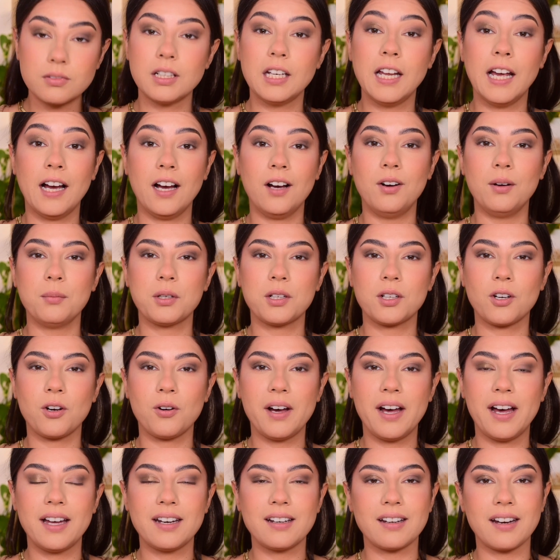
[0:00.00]
Now I'm gonna go
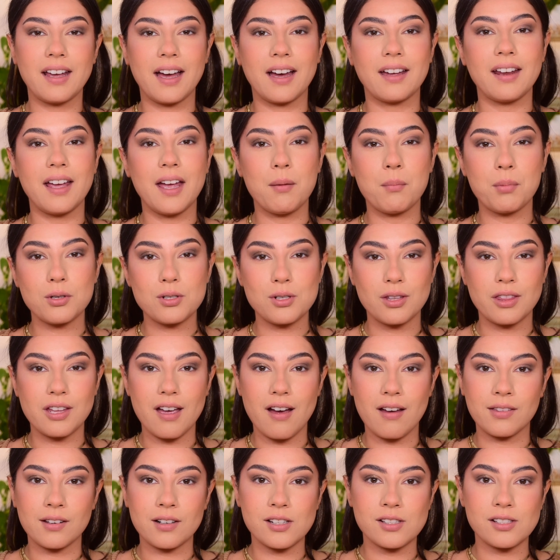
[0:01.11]
ahead and add Ember to the
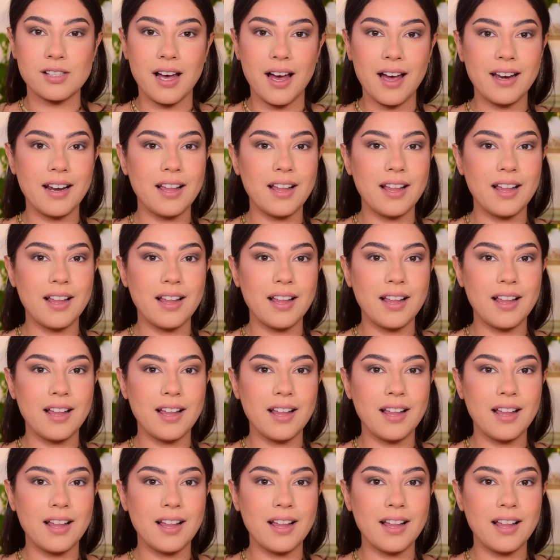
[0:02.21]
other side,